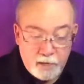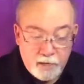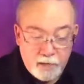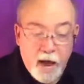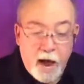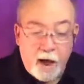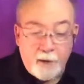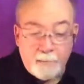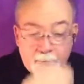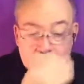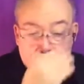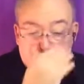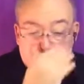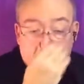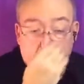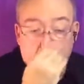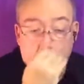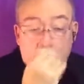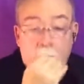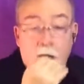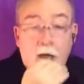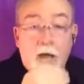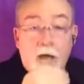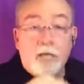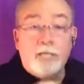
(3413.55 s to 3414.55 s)
Yeah.
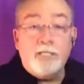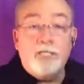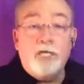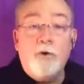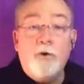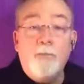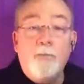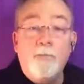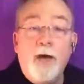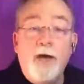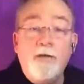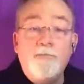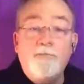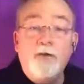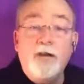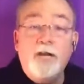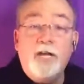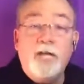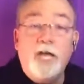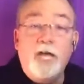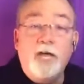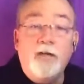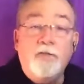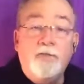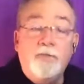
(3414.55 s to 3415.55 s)
So my friend
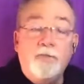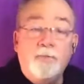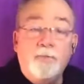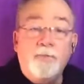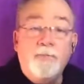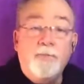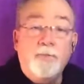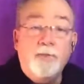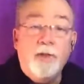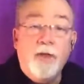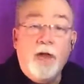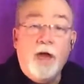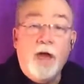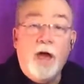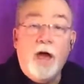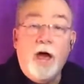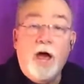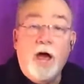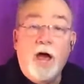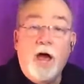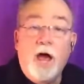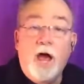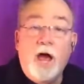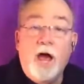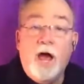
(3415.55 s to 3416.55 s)
Keith
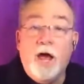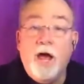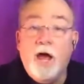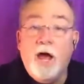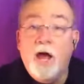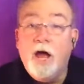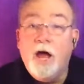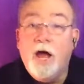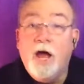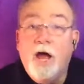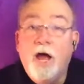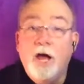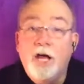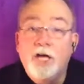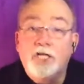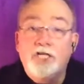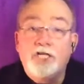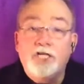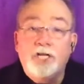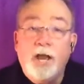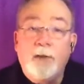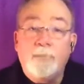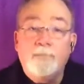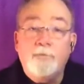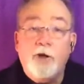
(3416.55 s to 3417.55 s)

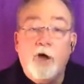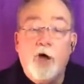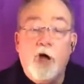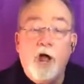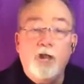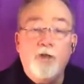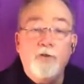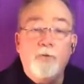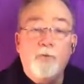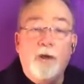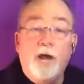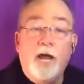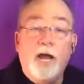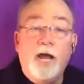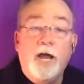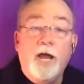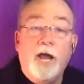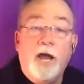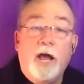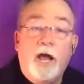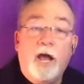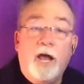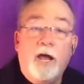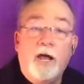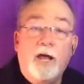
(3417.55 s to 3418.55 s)
schlepped all the way,
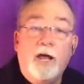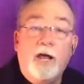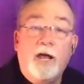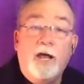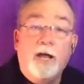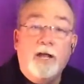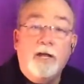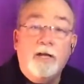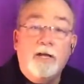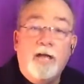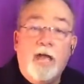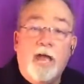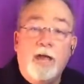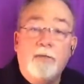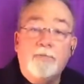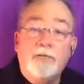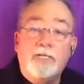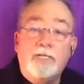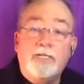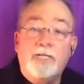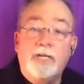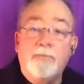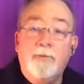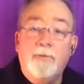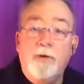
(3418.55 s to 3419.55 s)
came to
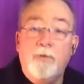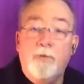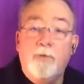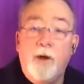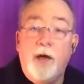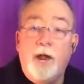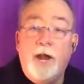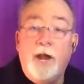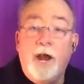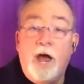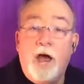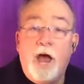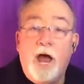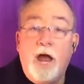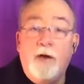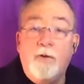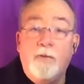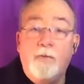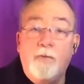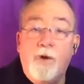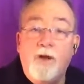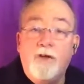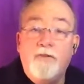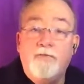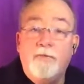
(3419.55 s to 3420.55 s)
see me when
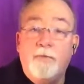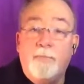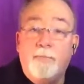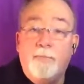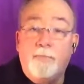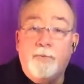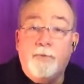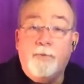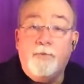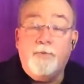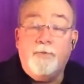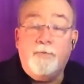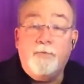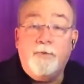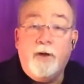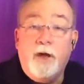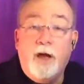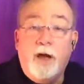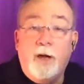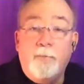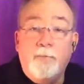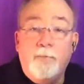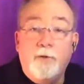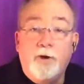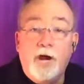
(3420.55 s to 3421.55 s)
one of the
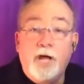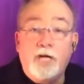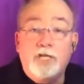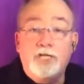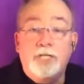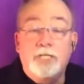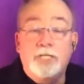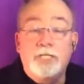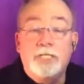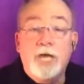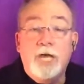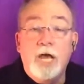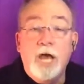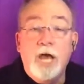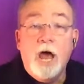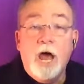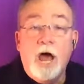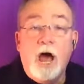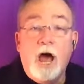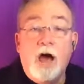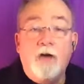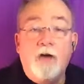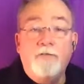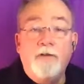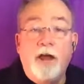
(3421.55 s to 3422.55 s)
productions
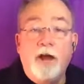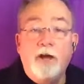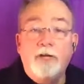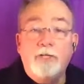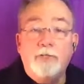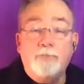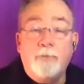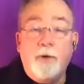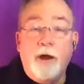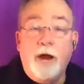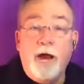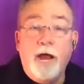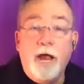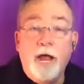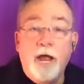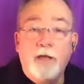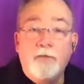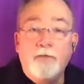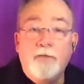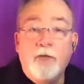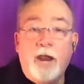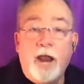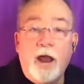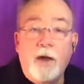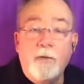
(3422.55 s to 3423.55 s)
of Hairspray
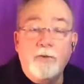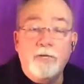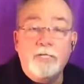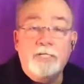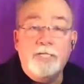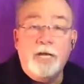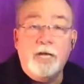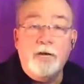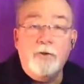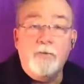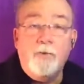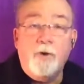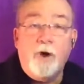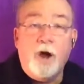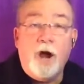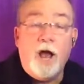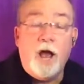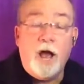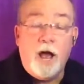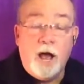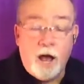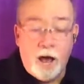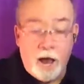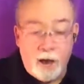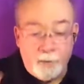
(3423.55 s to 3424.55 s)
that I was in, where
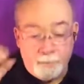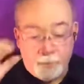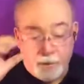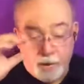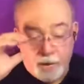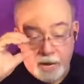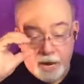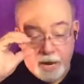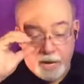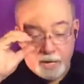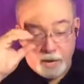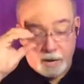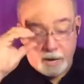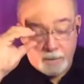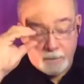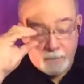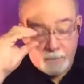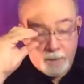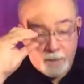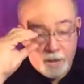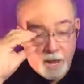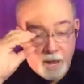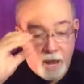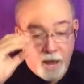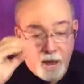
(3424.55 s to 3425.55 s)
I played Edna.
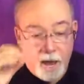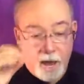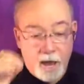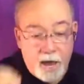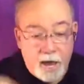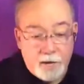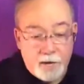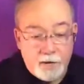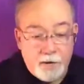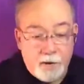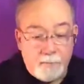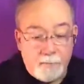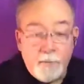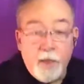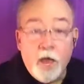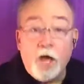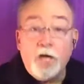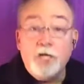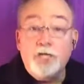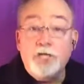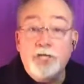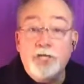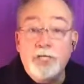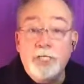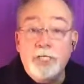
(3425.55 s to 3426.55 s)
And
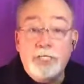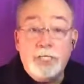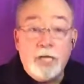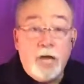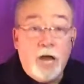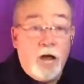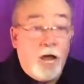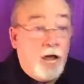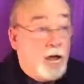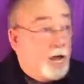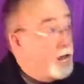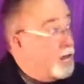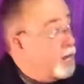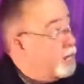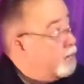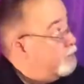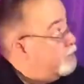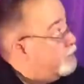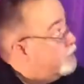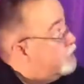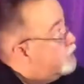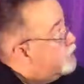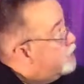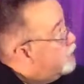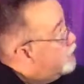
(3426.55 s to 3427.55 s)
she's in
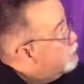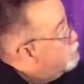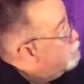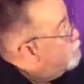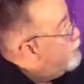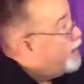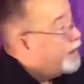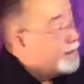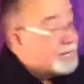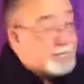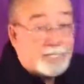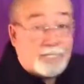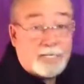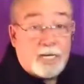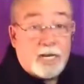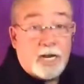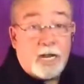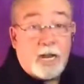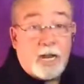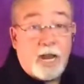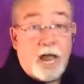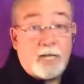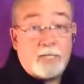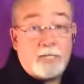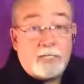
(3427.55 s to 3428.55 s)
6 boxes in the
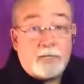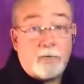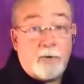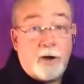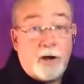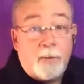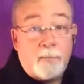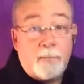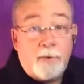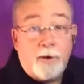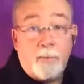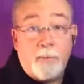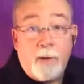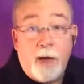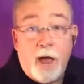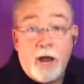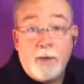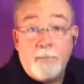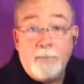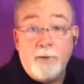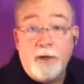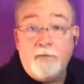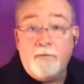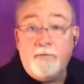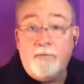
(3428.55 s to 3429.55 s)
closet right up here
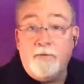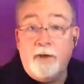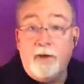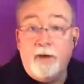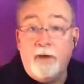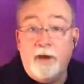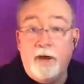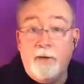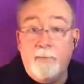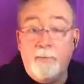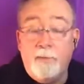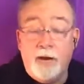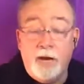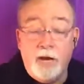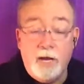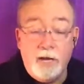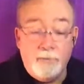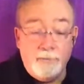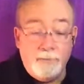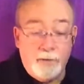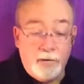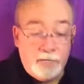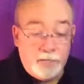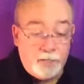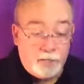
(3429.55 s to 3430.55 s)
behind me if anybody
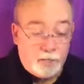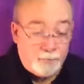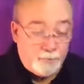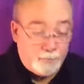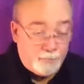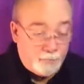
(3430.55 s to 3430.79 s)
needs her.